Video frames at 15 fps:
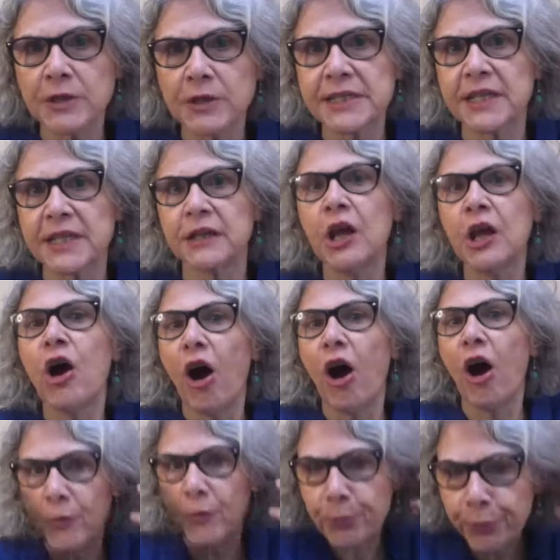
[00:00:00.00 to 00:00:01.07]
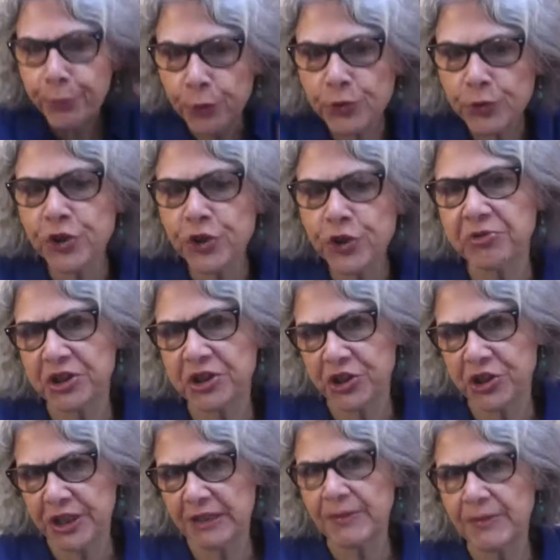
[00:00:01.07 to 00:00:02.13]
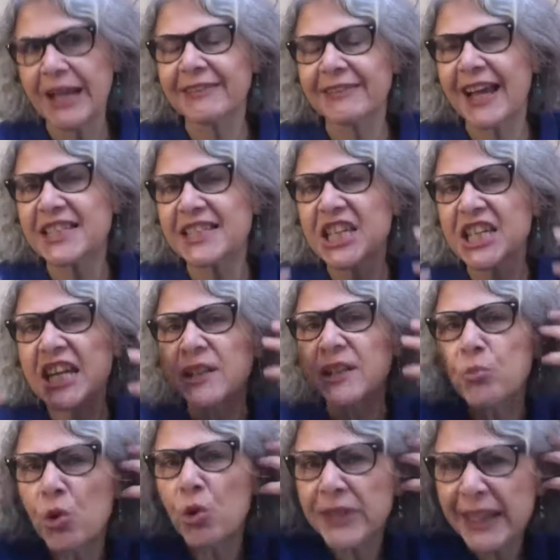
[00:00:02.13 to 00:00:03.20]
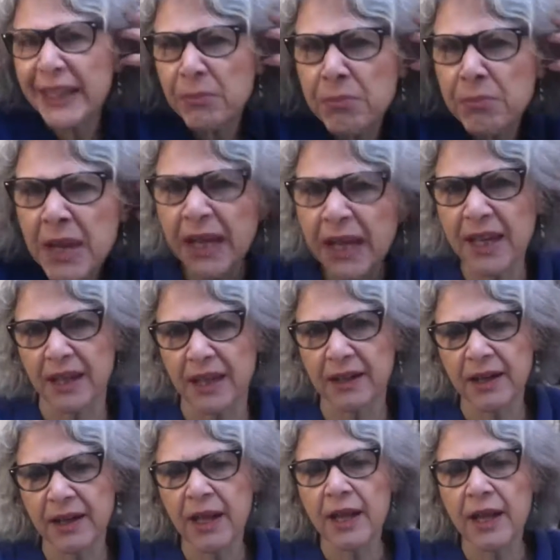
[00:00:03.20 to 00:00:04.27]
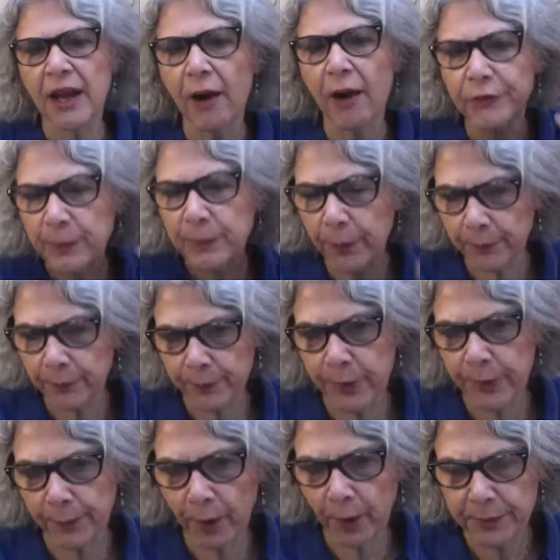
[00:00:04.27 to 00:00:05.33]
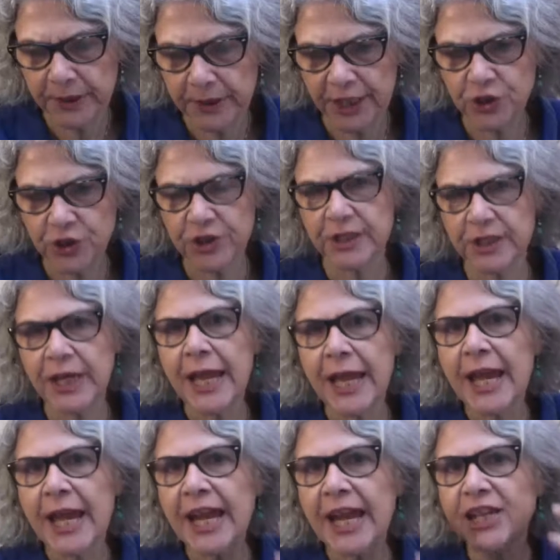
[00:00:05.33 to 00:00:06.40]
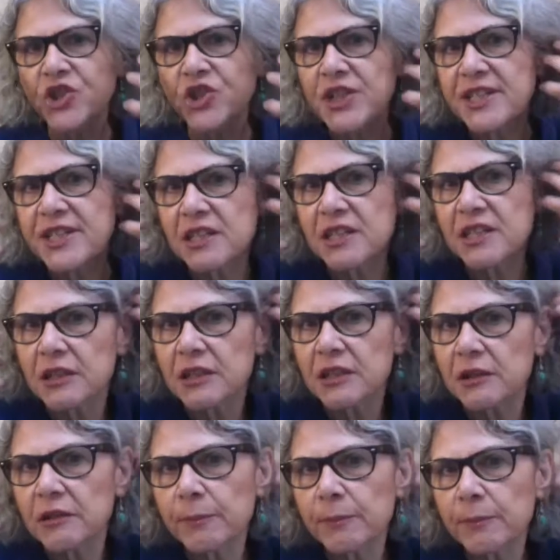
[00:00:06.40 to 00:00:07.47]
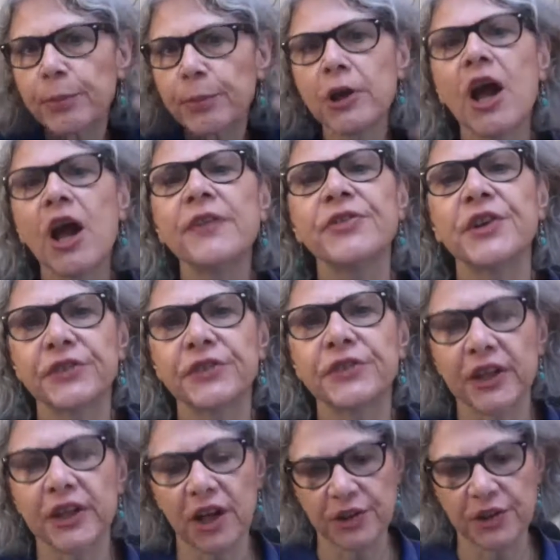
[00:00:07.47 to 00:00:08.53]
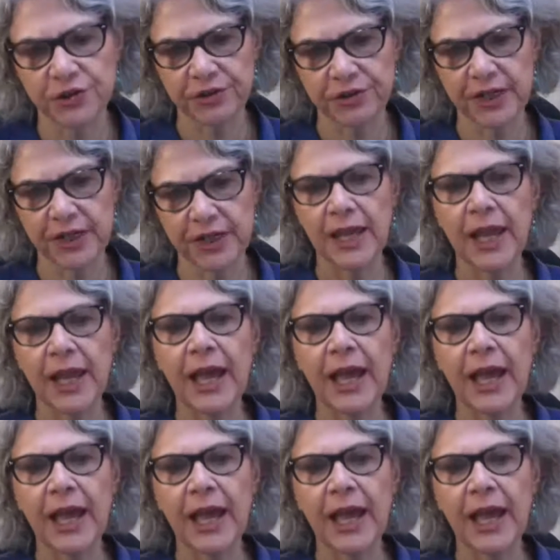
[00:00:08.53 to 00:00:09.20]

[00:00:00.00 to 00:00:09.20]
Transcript: parcel of a brutal regime that's killed more than million of the population. It's just plundered the country